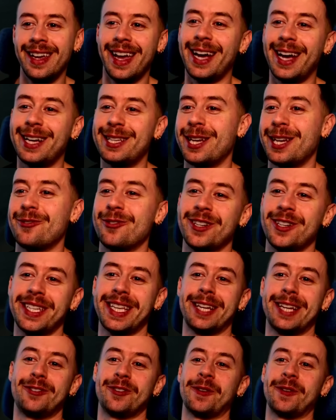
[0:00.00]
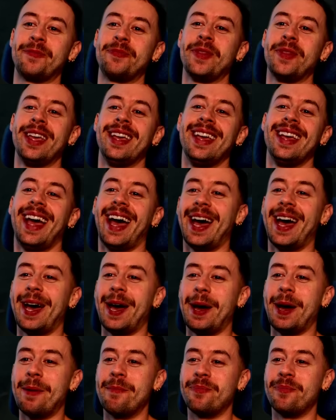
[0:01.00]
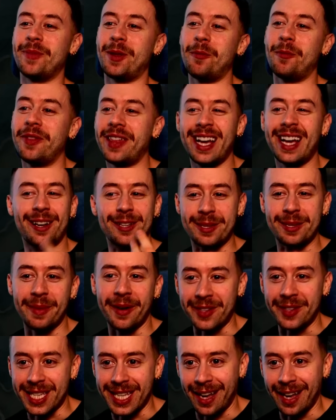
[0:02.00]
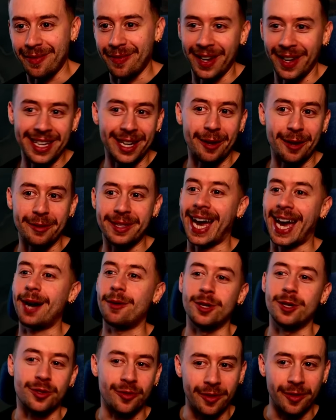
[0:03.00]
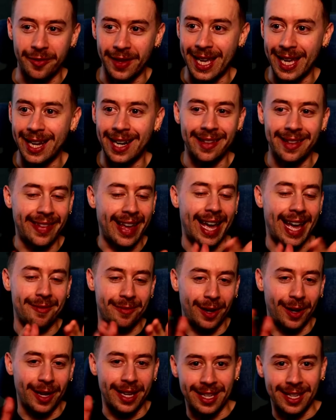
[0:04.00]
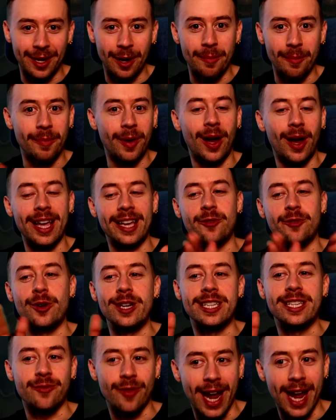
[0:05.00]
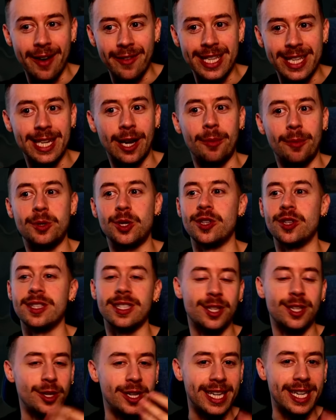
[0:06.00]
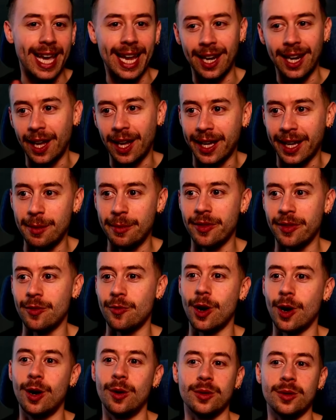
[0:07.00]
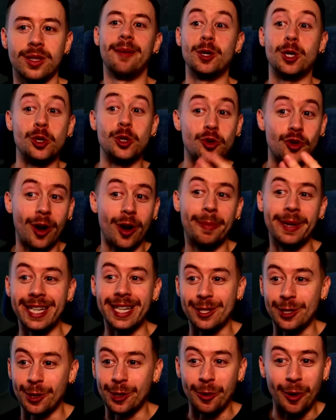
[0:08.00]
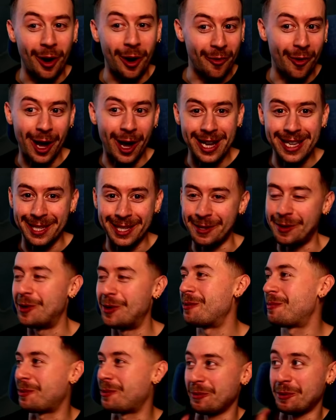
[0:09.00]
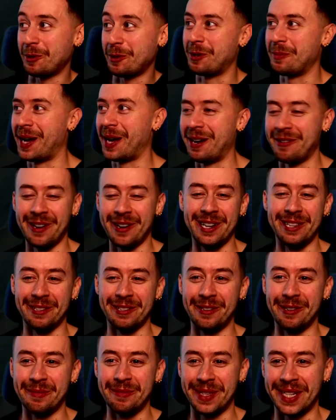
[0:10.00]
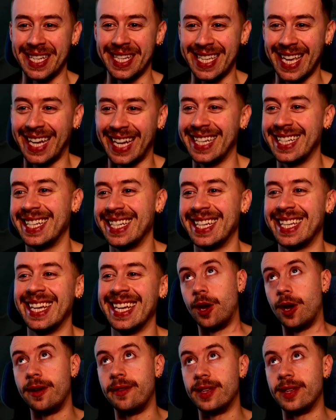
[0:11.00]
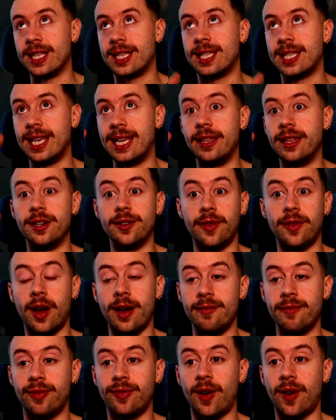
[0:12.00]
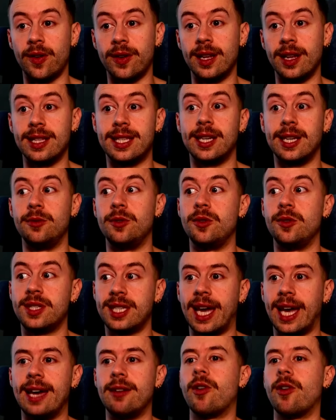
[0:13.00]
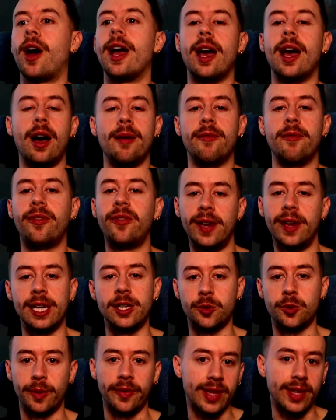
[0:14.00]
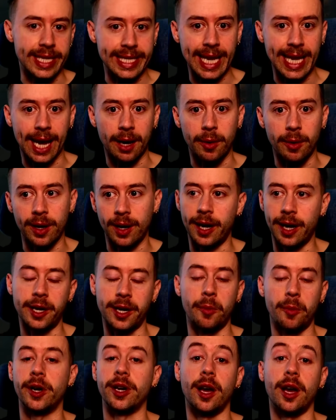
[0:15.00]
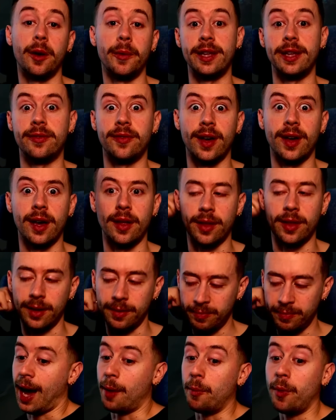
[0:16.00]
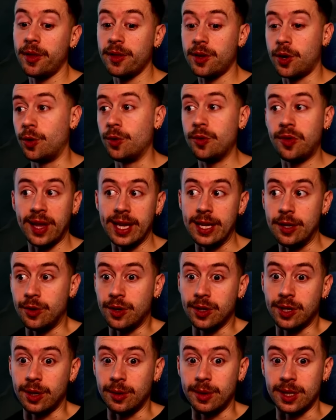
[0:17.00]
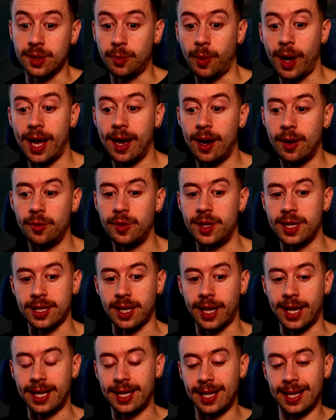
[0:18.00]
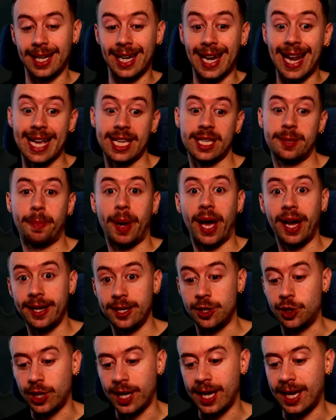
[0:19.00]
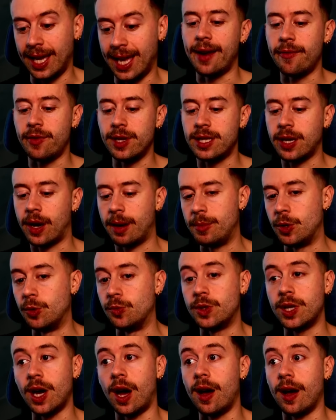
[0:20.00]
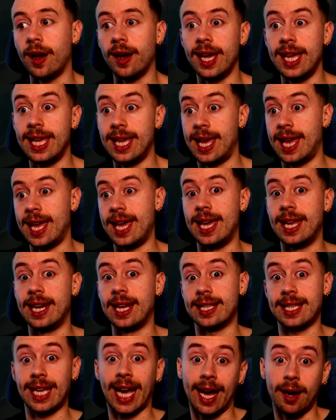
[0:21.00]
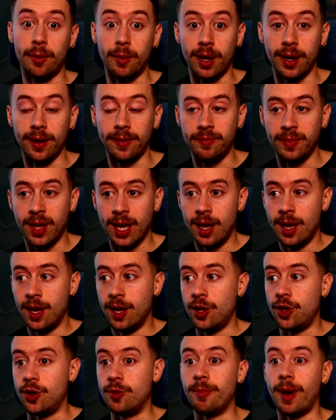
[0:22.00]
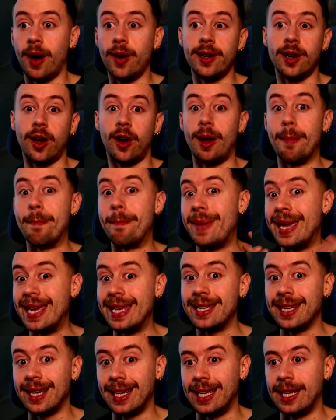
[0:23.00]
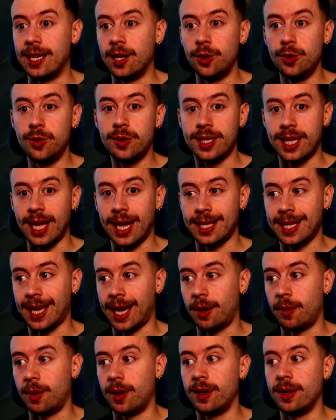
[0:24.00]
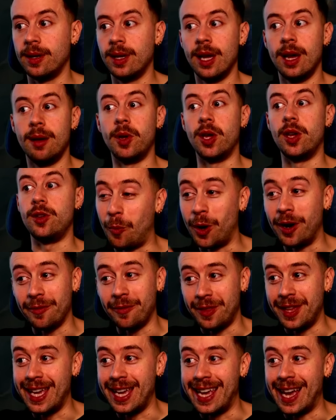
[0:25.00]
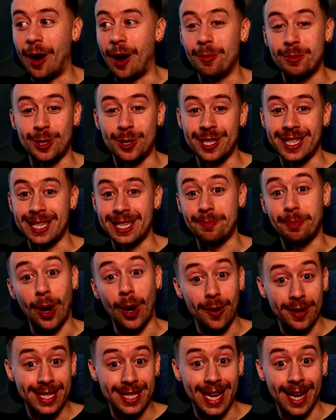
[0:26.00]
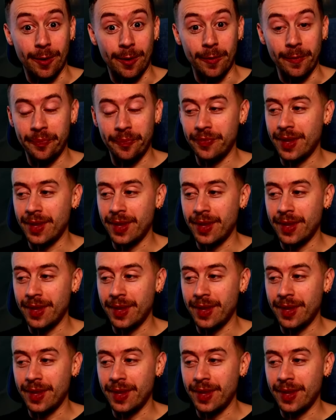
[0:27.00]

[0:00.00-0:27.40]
etc, etc. We then got some other stuff like, you know, towers reveal, and they have like, you know, increased rarity options, so you can get lucky with the rolls, and you can drop additional horizon orbs. We'll talk about horizon orbs in a second. You don't even see the divine font until you say, right, I'm finished with this tower, I don't want to go any further. And one cool thing you could do as well with this, like, less punishing, every time you die in a tower, you might not immediately lose that tower, but one of the options is blocked out.